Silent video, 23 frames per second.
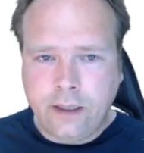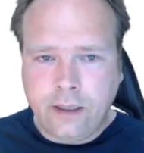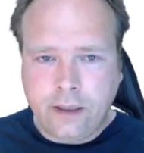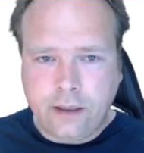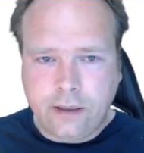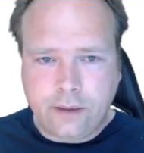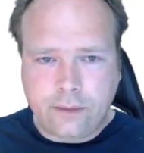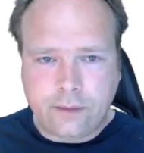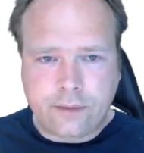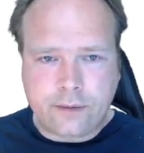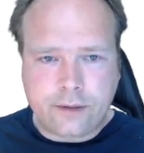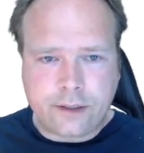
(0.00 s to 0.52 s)

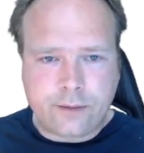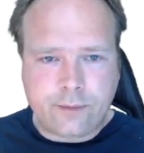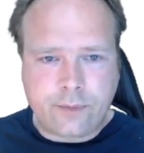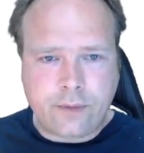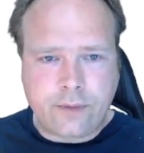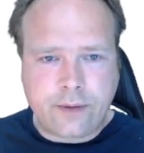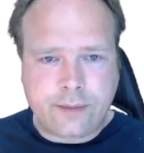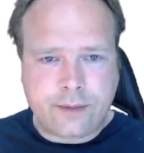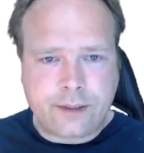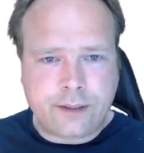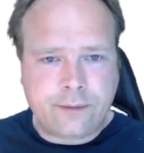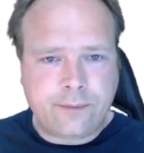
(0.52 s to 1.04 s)

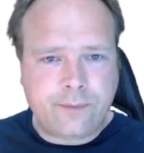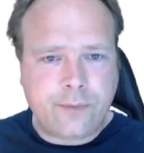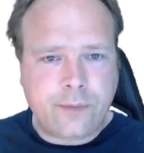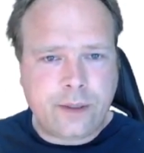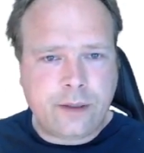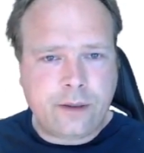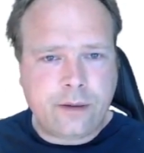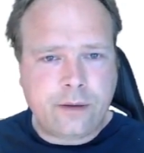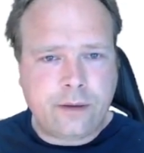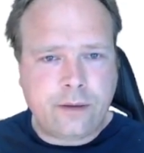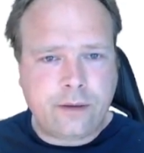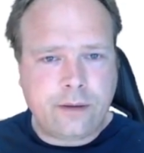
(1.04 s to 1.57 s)
parameter
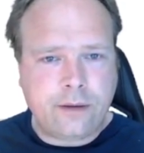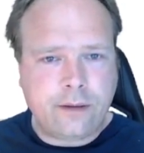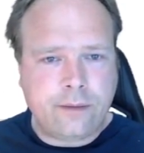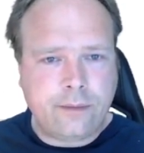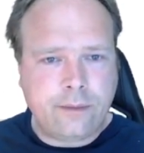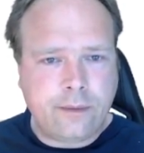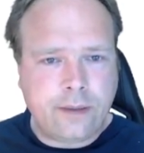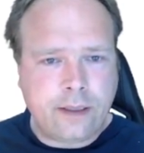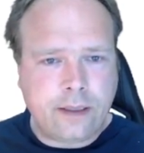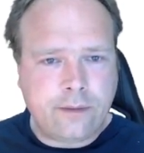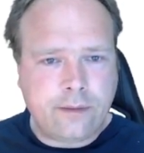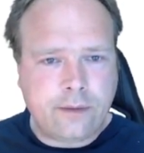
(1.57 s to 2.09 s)
or the
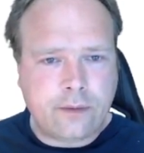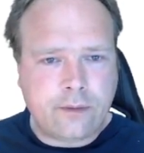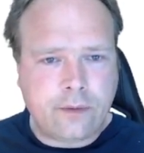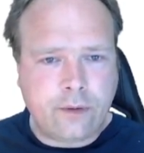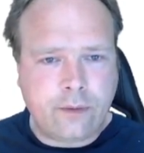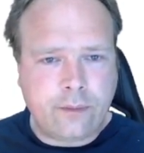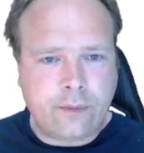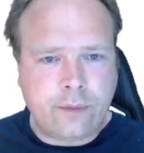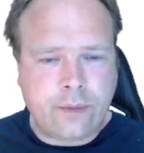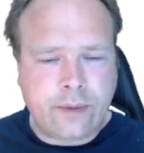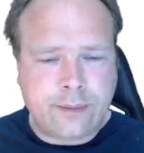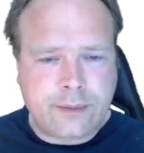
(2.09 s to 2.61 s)

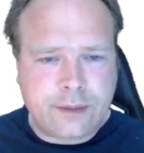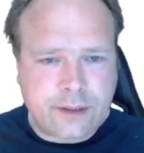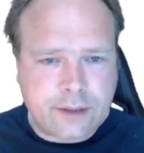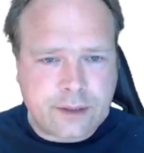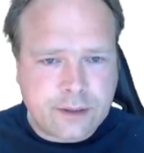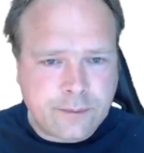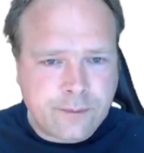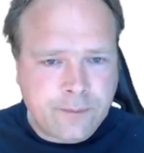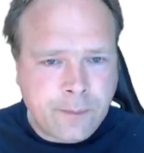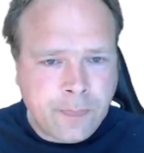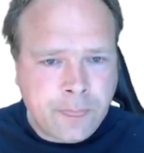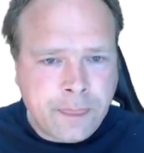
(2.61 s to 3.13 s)
query parameters.